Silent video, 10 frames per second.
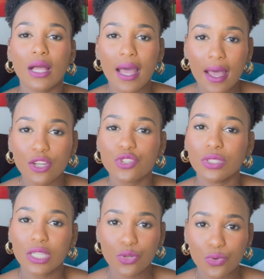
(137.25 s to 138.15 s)

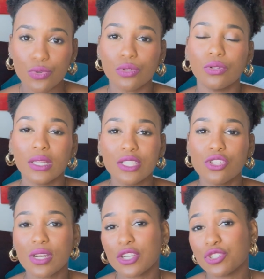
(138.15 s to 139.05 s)
actually Google
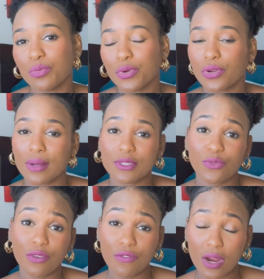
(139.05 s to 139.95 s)
international programs
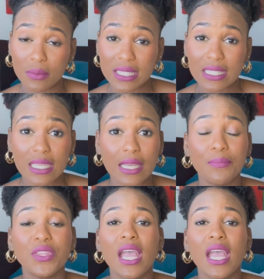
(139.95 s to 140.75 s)
for pharmacy